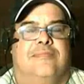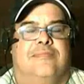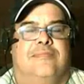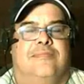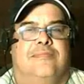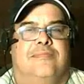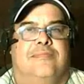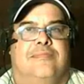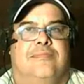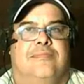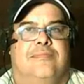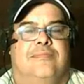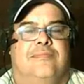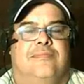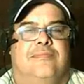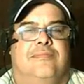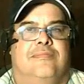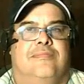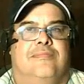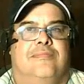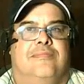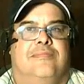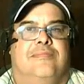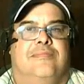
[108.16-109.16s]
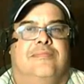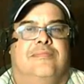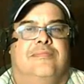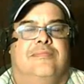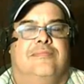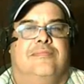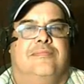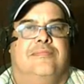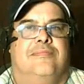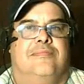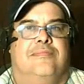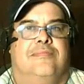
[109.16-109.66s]

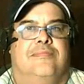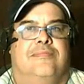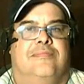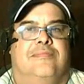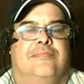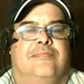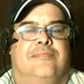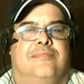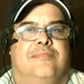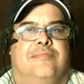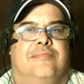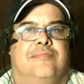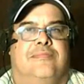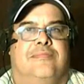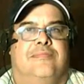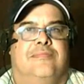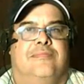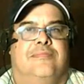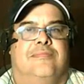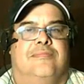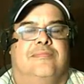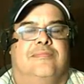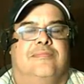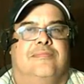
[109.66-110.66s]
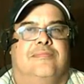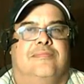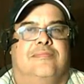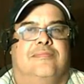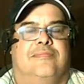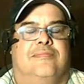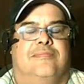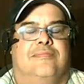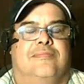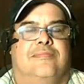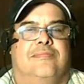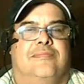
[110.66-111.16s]

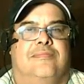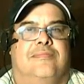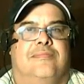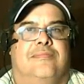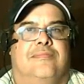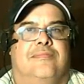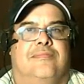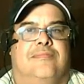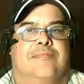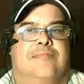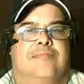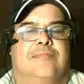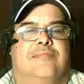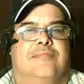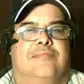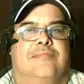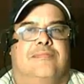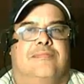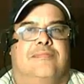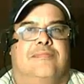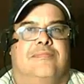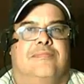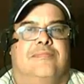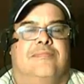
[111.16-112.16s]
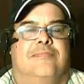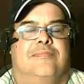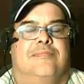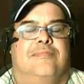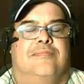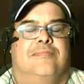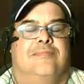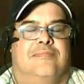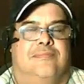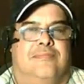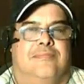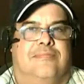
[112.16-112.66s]

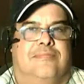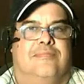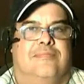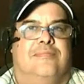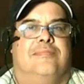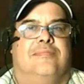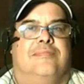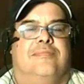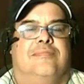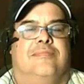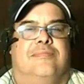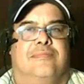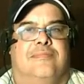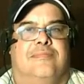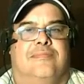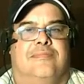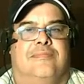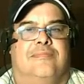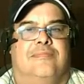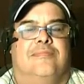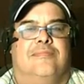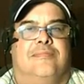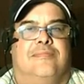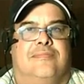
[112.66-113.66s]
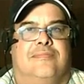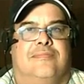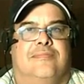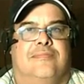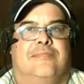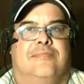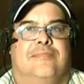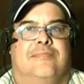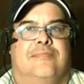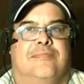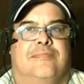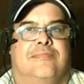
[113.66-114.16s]

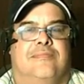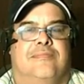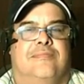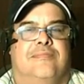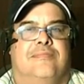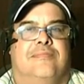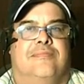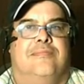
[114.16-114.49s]
(not speaking)